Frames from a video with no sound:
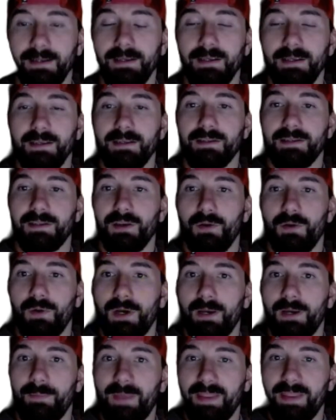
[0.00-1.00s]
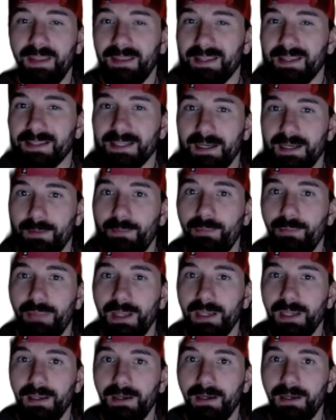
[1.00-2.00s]
So I think that's going to
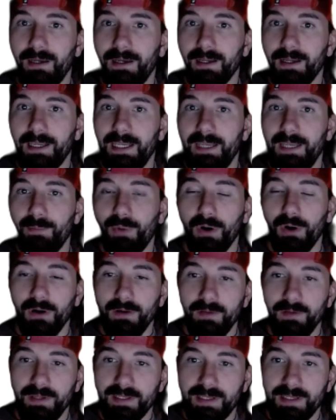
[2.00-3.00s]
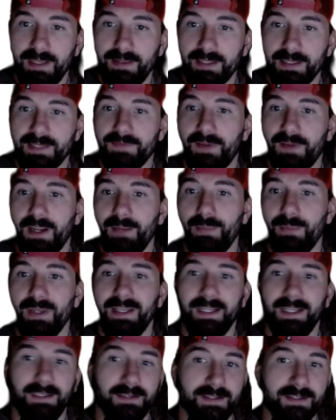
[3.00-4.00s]
play a key part in this fight. But
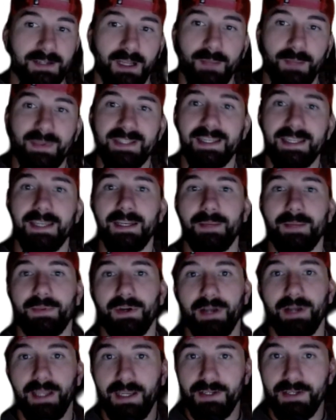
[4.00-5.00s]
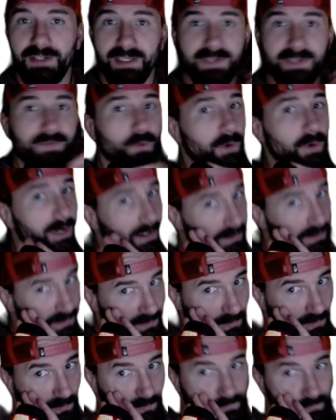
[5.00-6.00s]
Nicolas Dalby's getting up there in age. He's 40 years
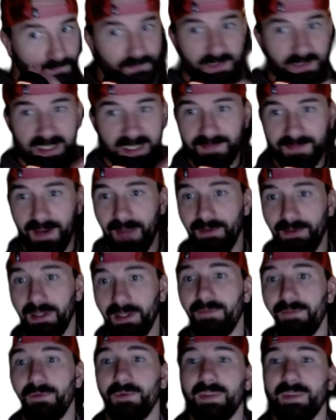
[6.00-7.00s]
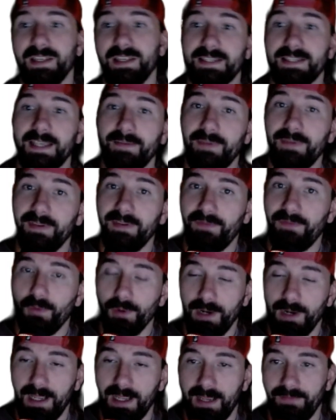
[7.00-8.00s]
old. He's 5'11" with a
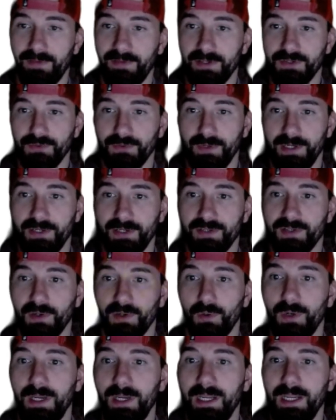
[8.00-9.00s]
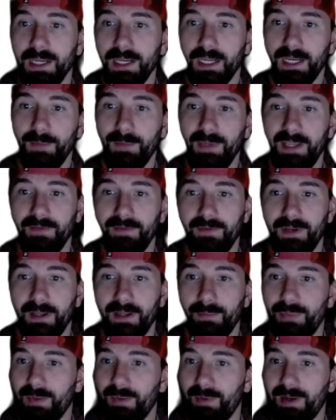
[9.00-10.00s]
74.5-inch reach. So going to be giving
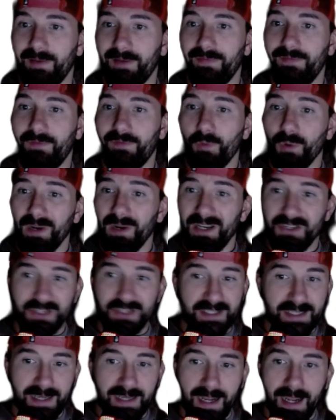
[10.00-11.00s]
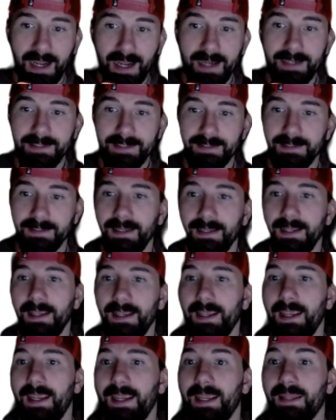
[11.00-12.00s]
up about 4 inches in height
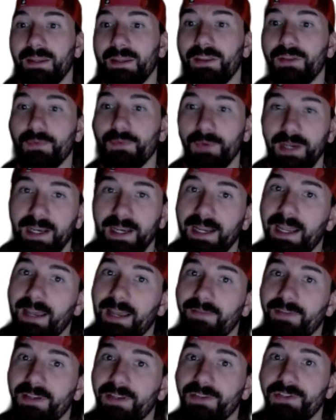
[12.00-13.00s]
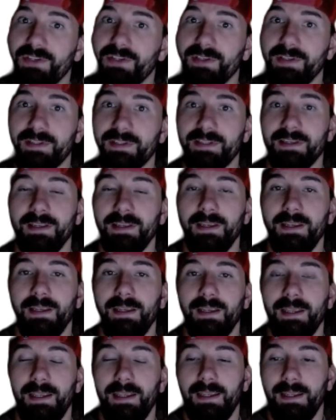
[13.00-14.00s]
and 3.5 inches
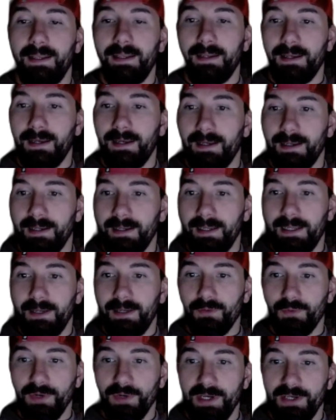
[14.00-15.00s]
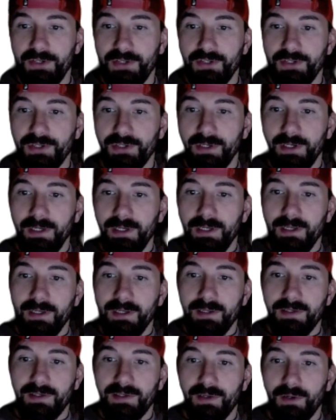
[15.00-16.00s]
in reach.
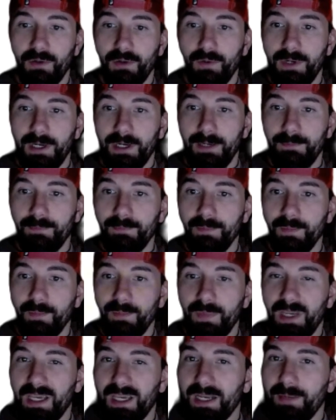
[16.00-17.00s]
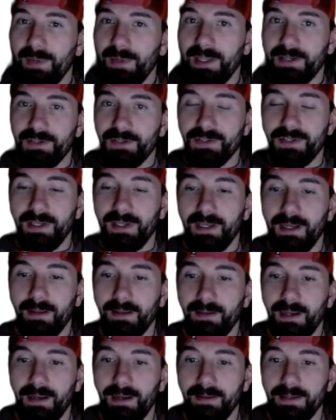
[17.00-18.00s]
So going to be interesting
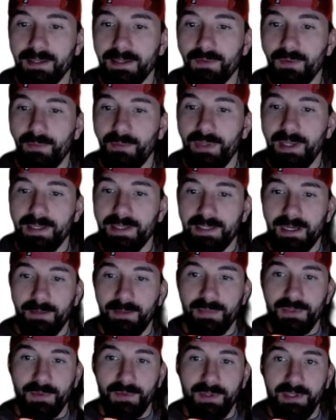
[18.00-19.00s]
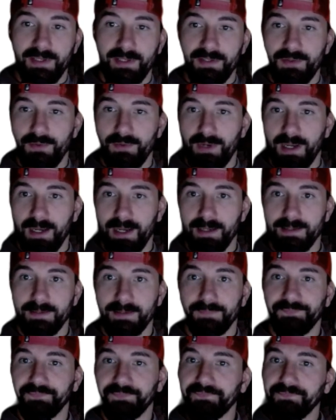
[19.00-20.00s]
how this one plays out between these two guys
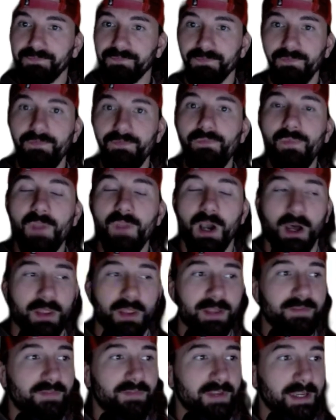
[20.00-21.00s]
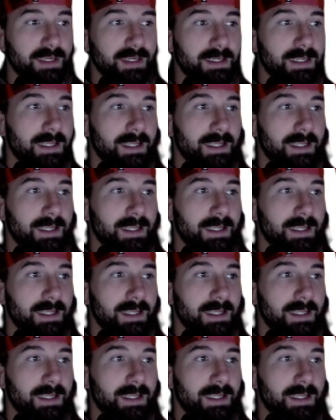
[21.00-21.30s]
on the feet.